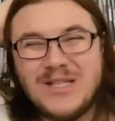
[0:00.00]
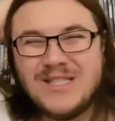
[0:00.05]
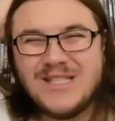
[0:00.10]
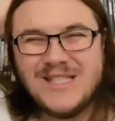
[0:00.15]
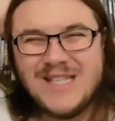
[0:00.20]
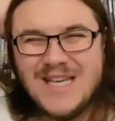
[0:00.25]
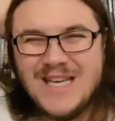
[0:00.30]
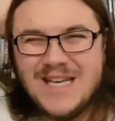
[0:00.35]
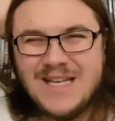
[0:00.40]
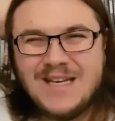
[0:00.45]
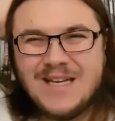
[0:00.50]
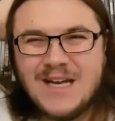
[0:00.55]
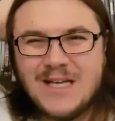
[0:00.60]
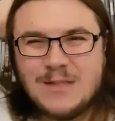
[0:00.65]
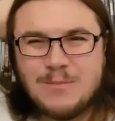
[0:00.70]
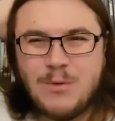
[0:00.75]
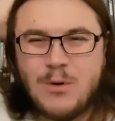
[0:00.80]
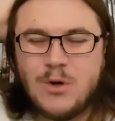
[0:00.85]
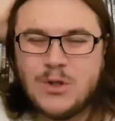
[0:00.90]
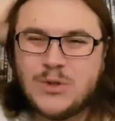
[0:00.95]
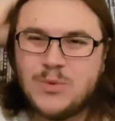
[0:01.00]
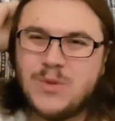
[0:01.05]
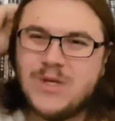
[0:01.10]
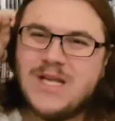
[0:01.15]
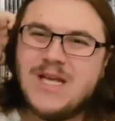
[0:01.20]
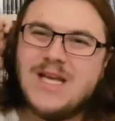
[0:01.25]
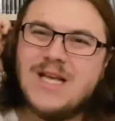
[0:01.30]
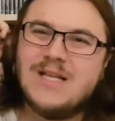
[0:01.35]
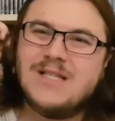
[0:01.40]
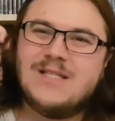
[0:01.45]
There's one scene, I
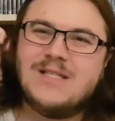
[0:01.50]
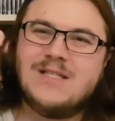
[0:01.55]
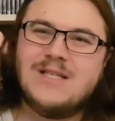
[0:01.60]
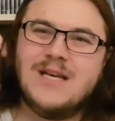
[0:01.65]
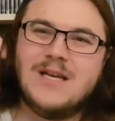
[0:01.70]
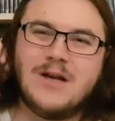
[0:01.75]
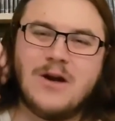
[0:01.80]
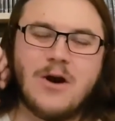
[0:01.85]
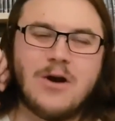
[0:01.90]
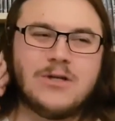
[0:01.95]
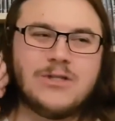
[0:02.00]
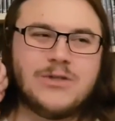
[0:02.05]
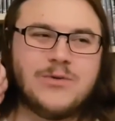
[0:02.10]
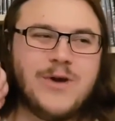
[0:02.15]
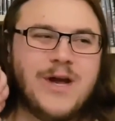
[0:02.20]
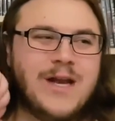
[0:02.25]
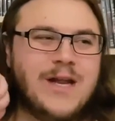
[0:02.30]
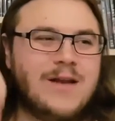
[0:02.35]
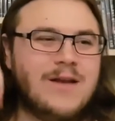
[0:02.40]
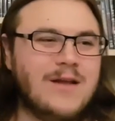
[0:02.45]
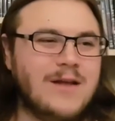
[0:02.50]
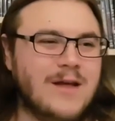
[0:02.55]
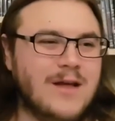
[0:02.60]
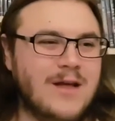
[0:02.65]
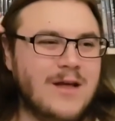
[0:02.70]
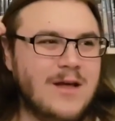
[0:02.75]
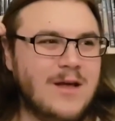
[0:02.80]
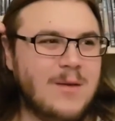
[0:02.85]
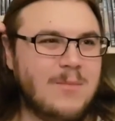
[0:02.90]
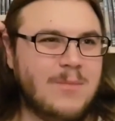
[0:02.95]
suppose, when he is
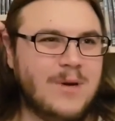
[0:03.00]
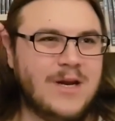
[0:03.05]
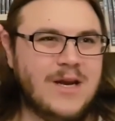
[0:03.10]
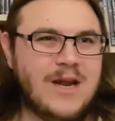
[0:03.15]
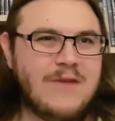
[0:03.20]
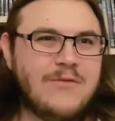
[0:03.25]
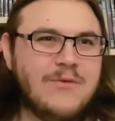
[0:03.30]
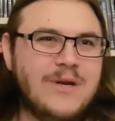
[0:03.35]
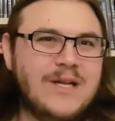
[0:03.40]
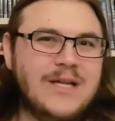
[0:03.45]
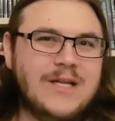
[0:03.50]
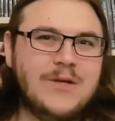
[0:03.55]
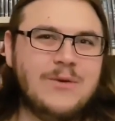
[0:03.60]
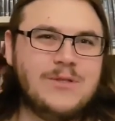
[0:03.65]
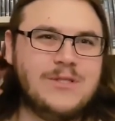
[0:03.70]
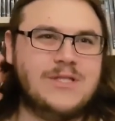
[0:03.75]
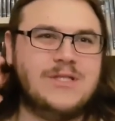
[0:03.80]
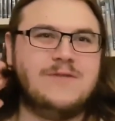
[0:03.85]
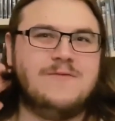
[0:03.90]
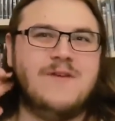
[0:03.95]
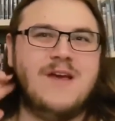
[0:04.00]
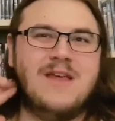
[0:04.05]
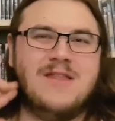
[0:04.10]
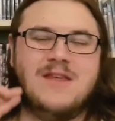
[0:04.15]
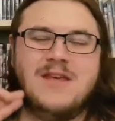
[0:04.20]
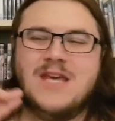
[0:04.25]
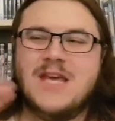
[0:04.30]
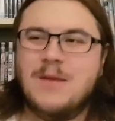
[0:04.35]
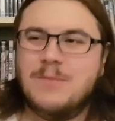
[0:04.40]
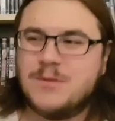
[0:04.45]
incarcerated, but he never really
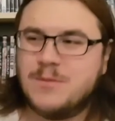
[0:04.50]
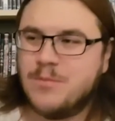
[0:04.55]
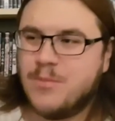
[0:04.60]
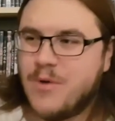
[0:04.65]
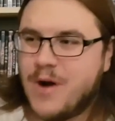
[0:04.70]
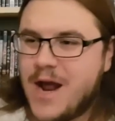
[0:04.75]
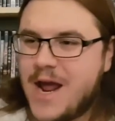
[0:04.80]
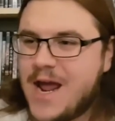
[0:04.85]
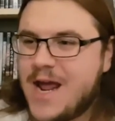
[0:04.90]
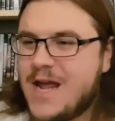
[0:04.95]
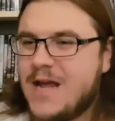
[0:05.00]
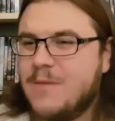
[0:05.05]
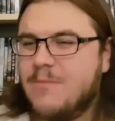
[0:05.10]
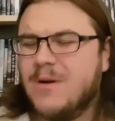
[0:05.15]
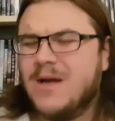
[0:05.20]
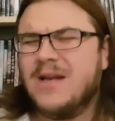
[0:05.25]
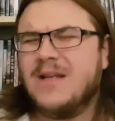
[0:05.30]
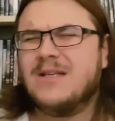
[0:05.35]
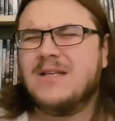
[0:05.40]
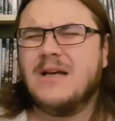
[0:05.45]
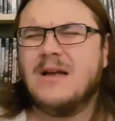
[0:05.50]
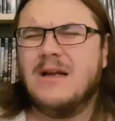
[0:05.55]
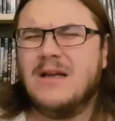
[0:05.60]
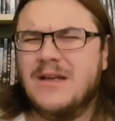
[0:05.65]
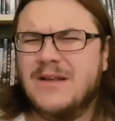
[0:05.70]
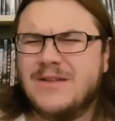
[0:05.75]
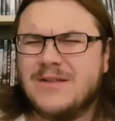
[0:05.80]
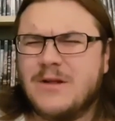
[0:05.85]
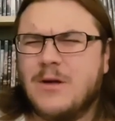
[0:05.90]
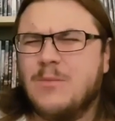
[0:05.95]
loses his faith. He keeps praying,
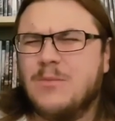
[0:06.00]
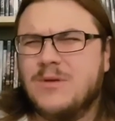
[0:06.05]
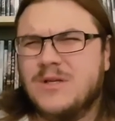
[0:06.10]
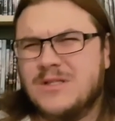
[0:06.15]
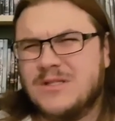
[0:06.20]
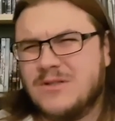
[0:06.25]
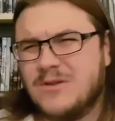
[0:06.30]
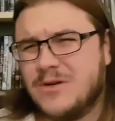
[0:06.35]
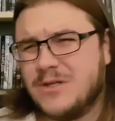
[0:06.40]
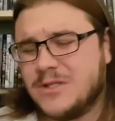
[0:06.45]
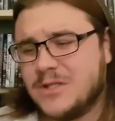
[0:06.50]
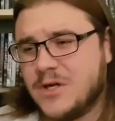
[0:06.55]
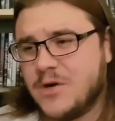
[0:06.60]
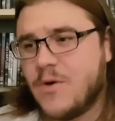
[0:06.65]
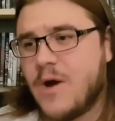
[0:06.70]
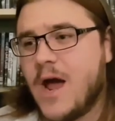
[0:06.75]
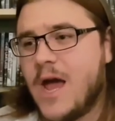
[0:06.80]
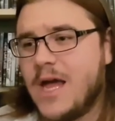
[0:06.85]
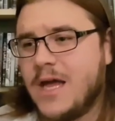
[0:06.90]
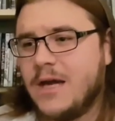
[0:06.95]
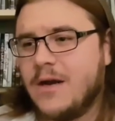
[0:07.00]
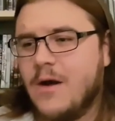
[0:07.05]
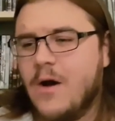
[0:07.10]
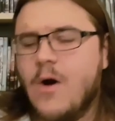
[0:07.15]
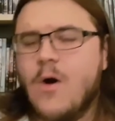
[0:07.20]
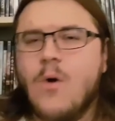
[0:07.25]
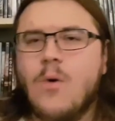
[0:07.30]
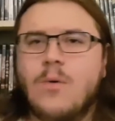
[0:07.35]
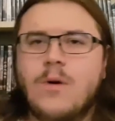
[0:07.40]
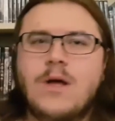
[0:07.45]
but he's, he's he starts
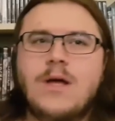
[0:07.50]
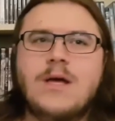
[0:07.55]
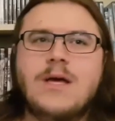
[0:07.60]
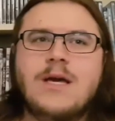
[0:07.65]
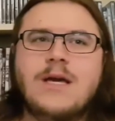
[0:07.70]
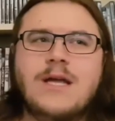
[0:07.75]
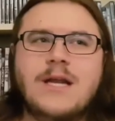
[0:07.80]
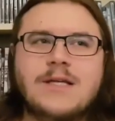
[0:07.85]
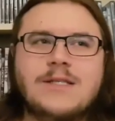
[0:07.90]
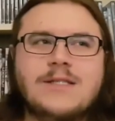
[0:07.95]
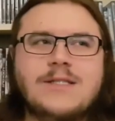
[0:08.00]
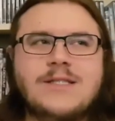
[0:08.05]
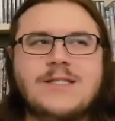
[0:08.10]
crying, you know.